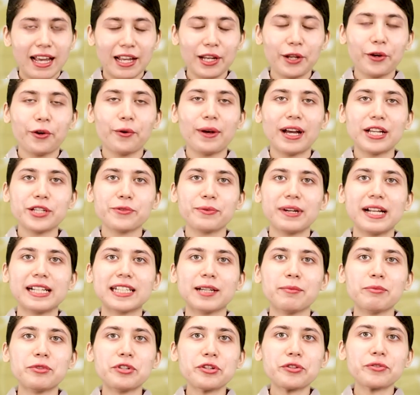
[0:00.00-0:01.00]
Hello and
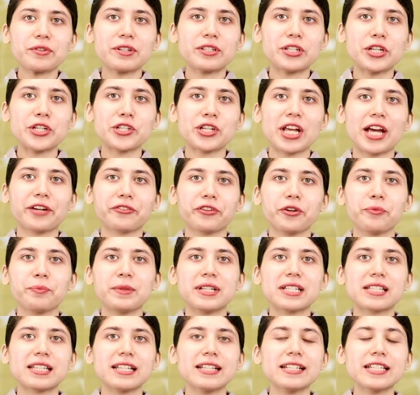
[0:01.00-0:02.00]
welcome to Krishi Jagran
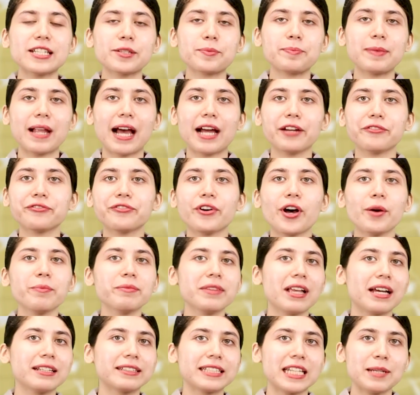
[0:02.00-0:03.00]
Business, platform
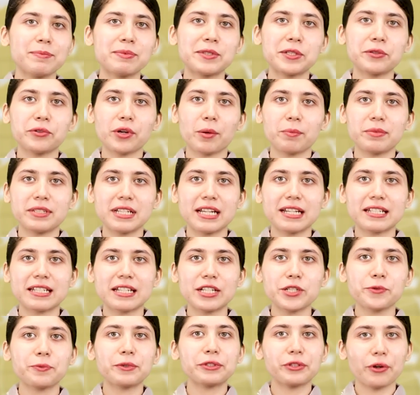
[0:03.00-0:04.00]
that keeps you
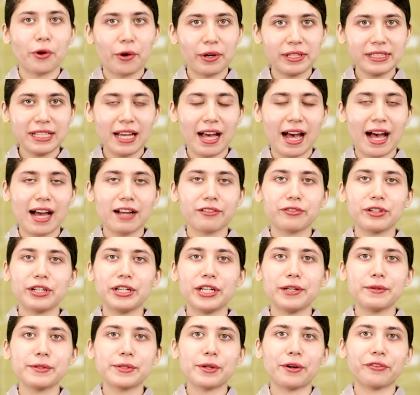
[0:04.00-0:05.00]
updated with all the
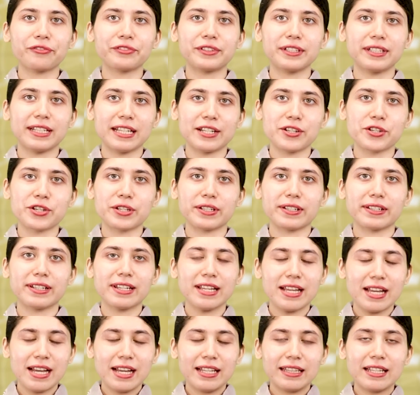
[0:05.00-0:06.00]
agri news of the nation.
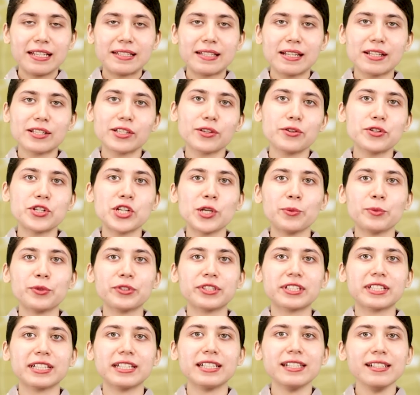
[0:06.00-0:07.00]
This is Khushi
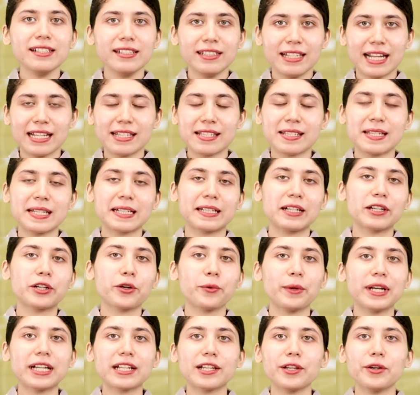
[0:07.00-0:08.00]
Mudgal. Let's take a
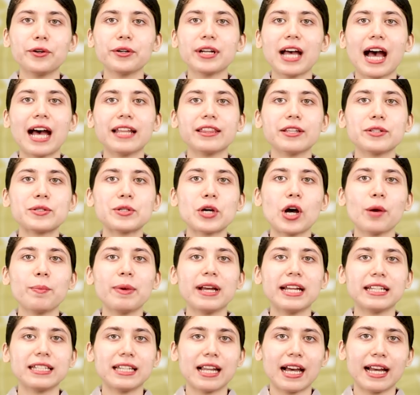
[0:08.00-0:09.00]
quick look at the
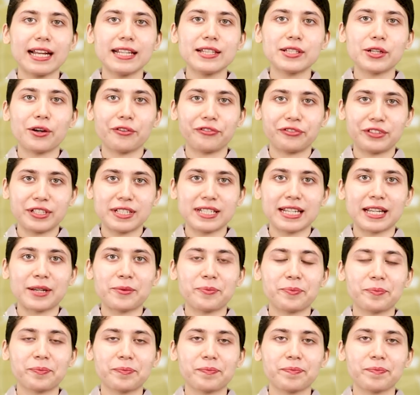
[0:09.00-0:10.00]
top headlines of the day.